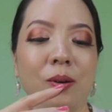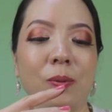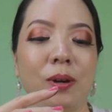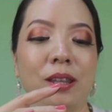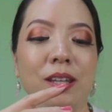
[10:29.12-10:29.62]

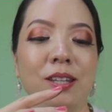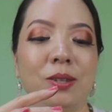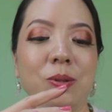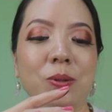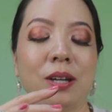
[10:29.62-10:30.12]
When these
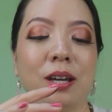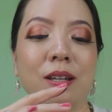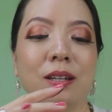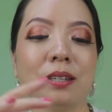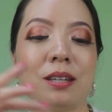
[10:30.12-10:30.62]
two
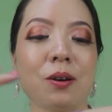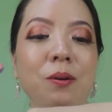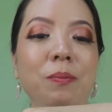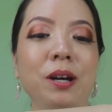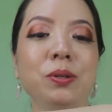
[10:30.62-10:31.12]
colors are
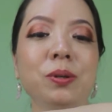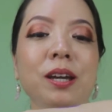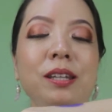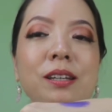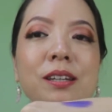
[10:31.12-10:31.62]
combined
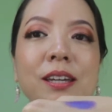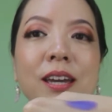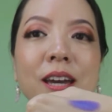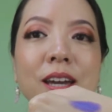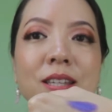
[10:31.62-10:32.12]
together, it
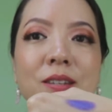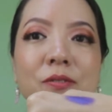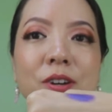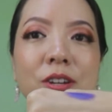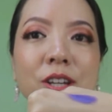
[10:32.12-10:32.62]
has a
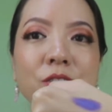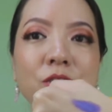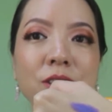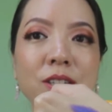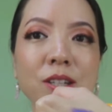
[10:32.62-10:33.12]
very
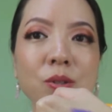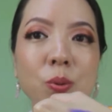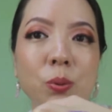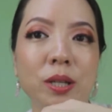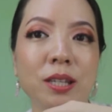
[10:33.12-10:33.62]
interesting
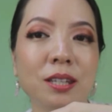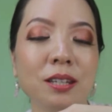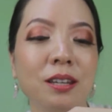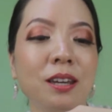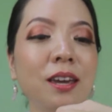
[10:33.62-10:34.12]
twist
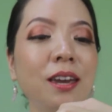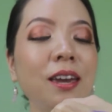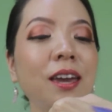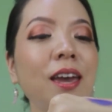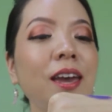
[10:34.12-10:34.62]

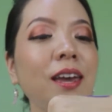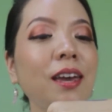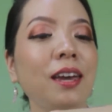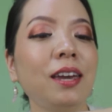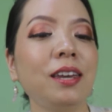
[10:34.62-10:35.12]

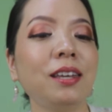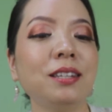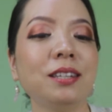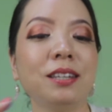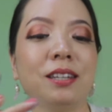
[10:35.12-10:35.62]

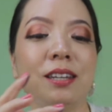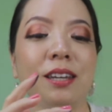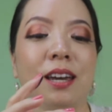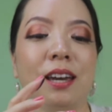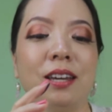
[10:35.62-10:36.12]
and
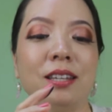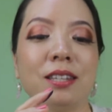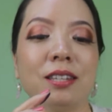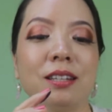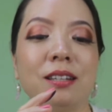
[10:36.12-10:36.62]
it
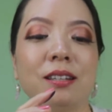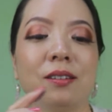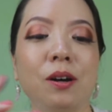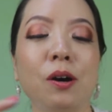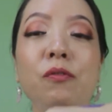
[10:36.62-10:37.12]
has
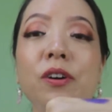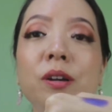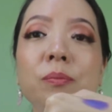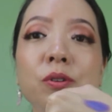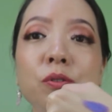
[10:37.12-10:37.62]
a very
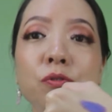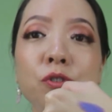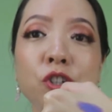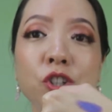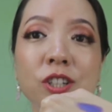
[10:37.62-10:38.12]
beautiful
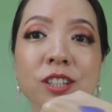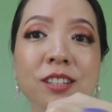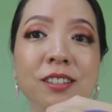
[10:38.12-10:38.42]
sheen.